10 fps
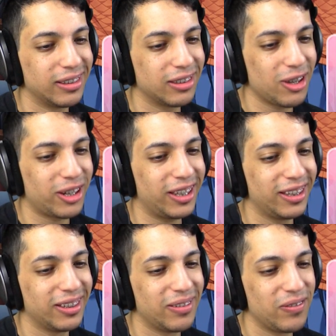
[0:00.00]
Sayori.
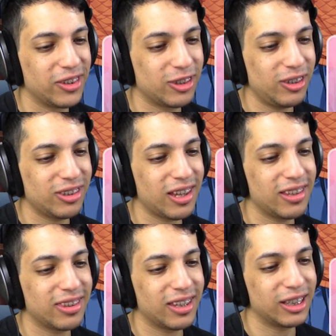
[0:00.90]
Sayori
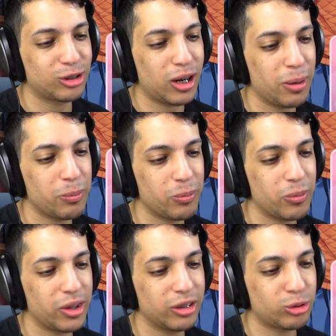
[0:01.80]
stands
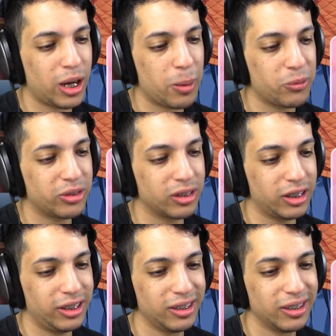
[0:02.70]

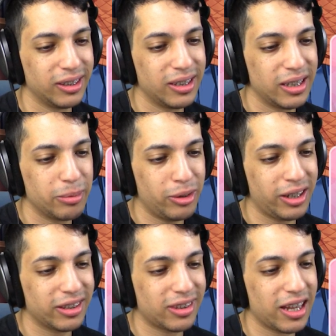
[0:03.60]
triumphantly.
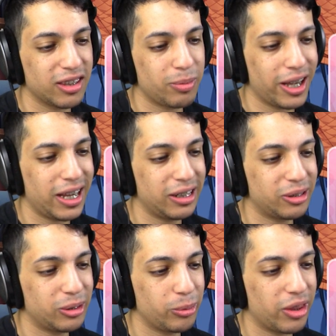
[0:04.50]
Monika stands behind
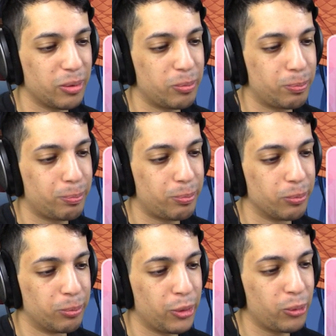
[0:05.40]
her with a
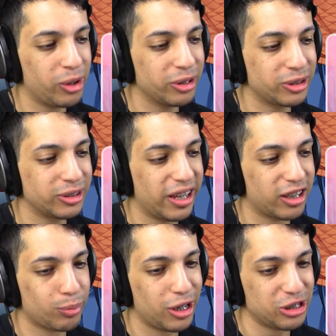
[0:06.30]
bewildered
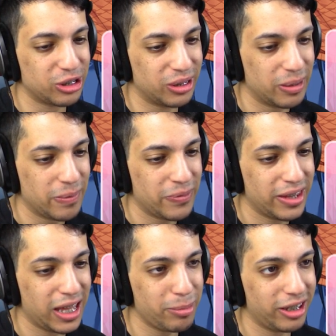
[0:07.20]
expression.
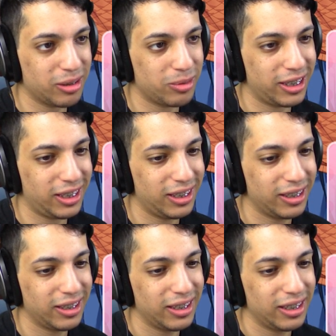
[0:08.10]
I'll make some tea.
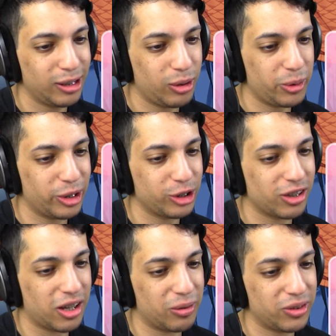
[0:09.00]
Yuri rushes
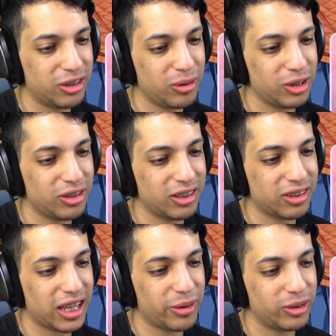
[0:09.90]
off. Natsuki sits
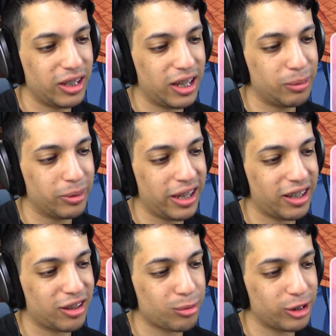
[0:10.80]
down on a blank
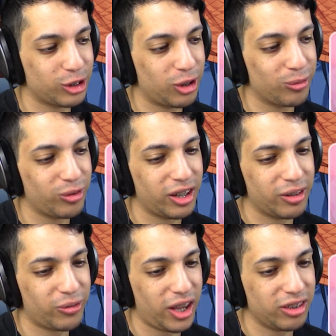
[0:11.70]
expression on
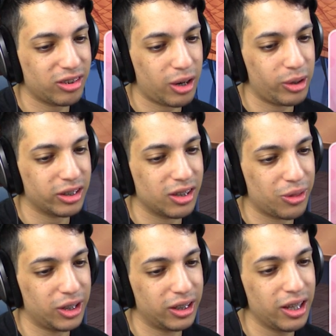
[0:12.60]
a face staring at
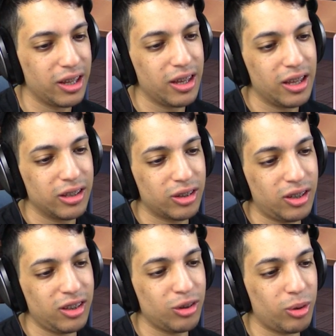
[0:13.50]
nothing. So
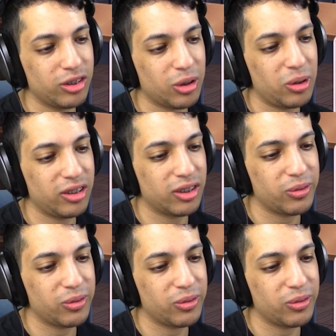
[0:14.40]
this is why Sayori's